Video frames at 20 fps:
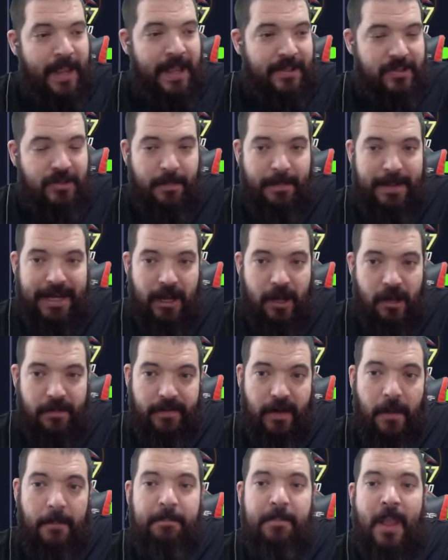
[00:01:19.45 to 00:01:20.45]
to
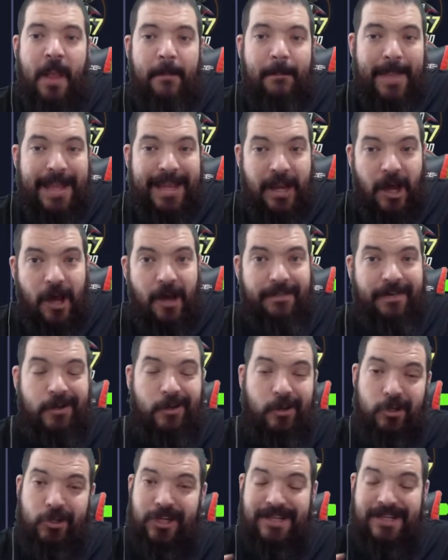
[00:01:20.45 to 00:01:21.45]
Minerva. Minerva,
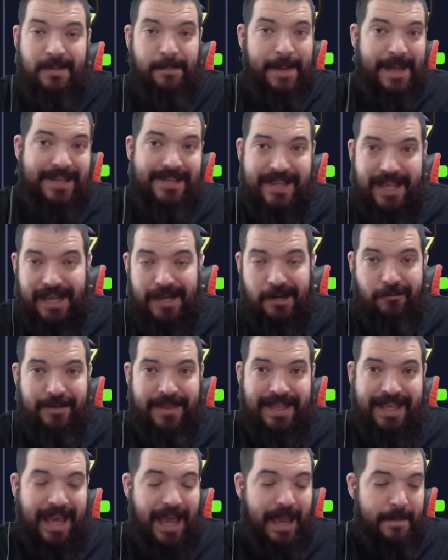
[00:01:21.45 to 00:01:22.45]
because she's the best healer in
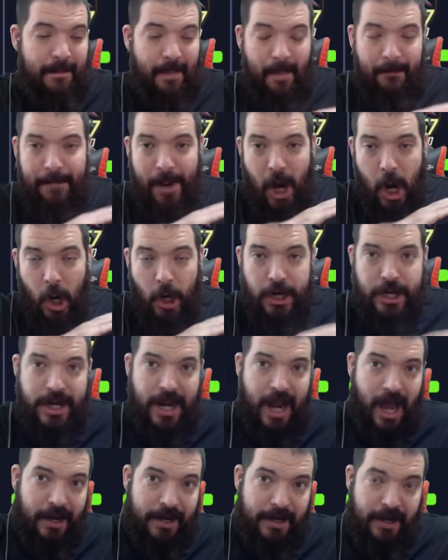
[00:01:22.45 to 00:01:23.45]
the game, bar
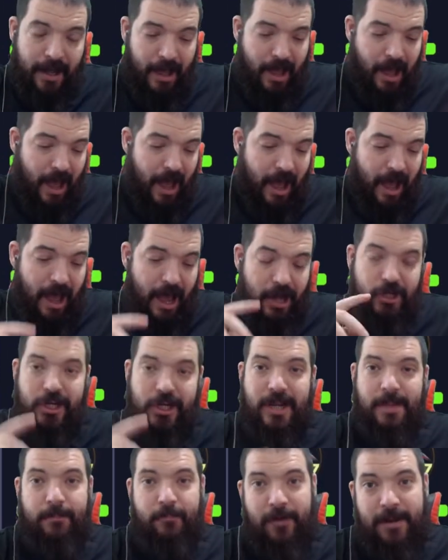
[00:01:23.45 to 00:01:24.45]
none. She
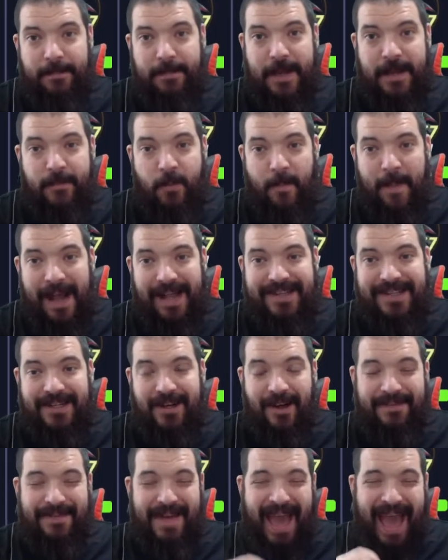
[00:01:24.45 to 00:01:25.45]
can bring people back to
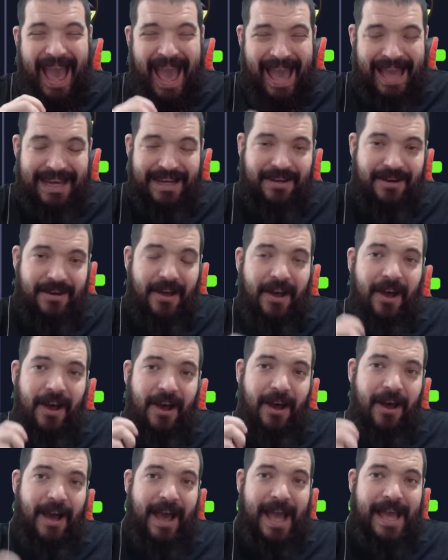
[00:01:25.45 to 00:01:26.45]
life, and
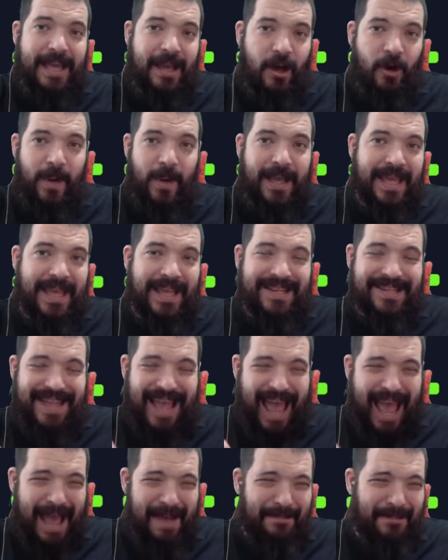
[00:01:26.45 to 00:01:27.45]
her AoE is
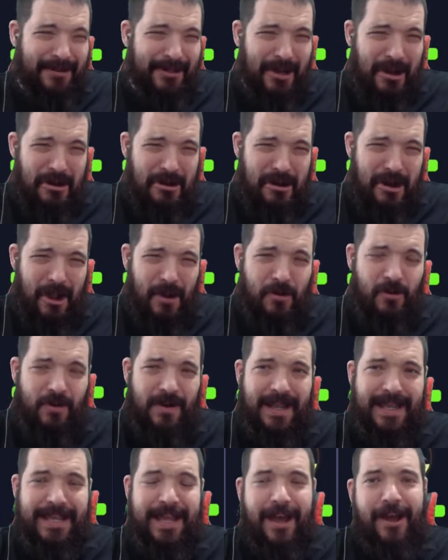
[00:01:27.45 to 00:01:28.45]

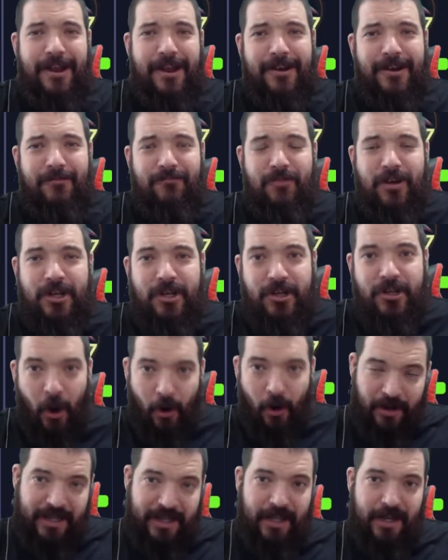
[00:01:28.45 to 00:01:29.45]
absolutely
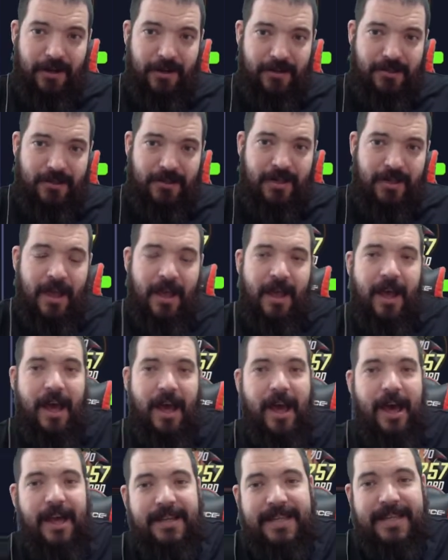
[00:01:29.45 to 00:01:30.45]
redonkulous,
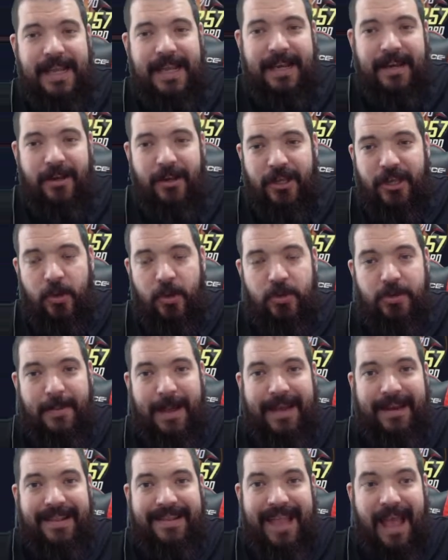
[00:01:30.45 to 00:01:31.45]
dealing a huge
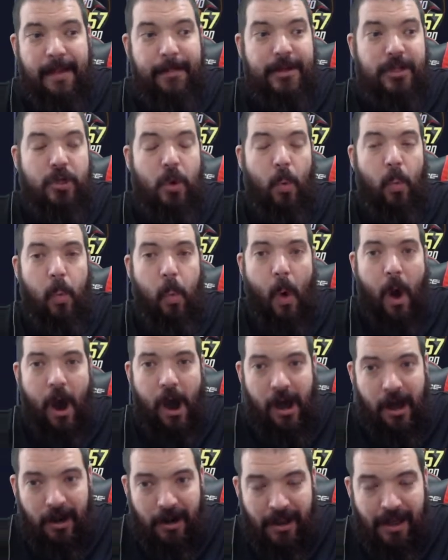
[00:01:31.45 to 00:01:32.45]
amount of damage
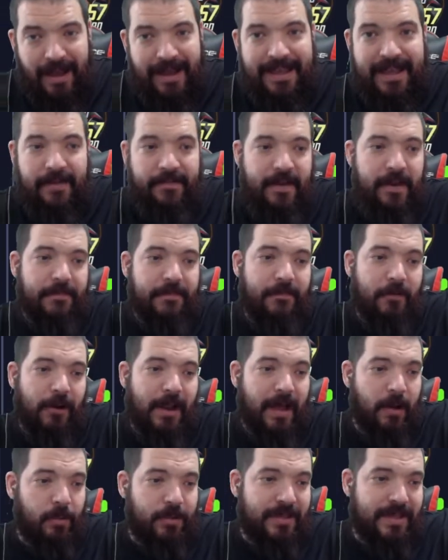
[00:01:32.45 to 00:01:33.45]
while giving a full
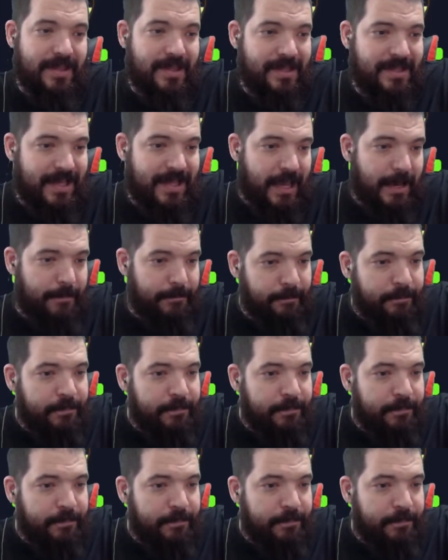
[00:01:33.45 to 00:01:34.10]
health to the team.